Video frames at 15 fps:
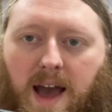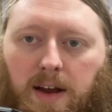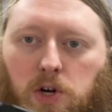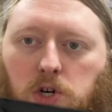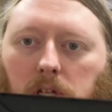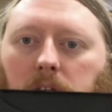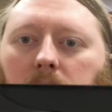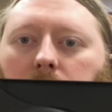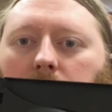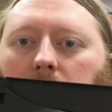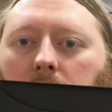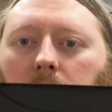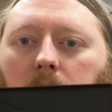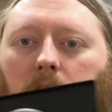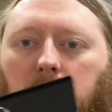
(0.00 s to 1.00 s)
actually
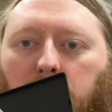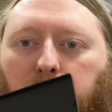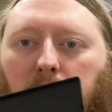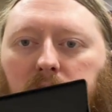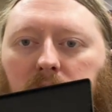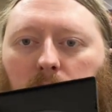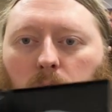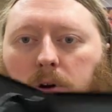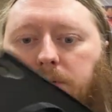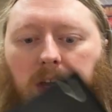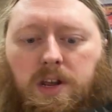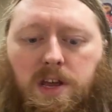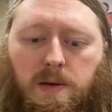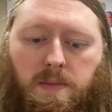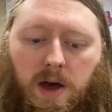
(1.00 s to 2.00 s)
the, the printed one
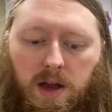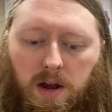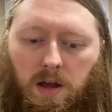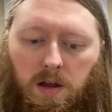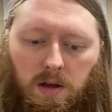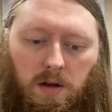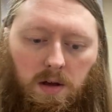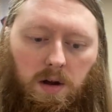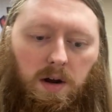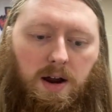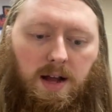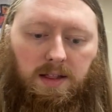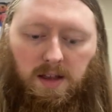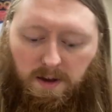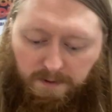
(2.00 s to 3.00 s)
that he made,
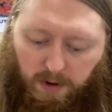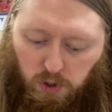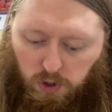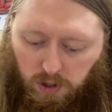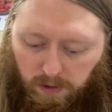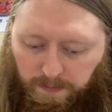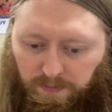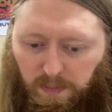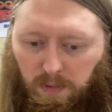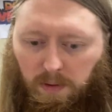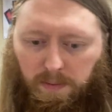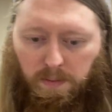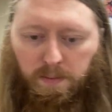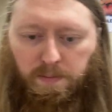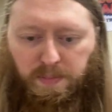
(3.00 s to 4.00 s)
not the official
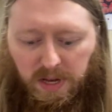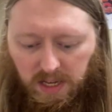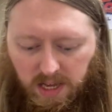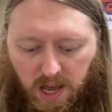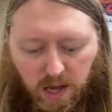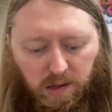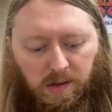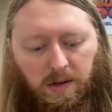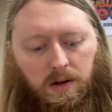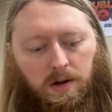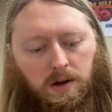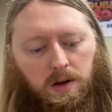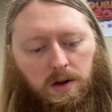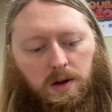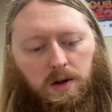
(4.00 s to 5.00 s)
big case.
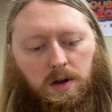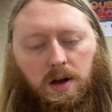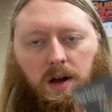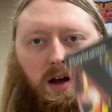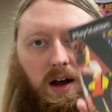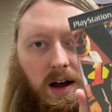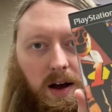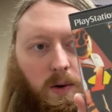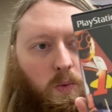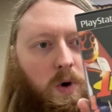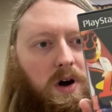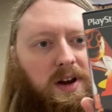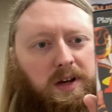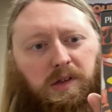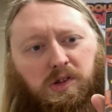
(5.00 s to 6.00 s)
Uh,
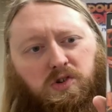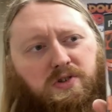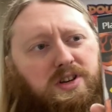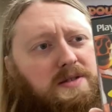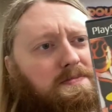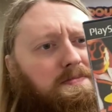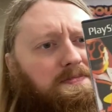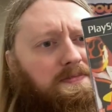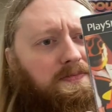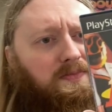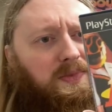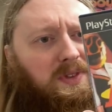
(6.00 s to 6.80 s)
one Extreme,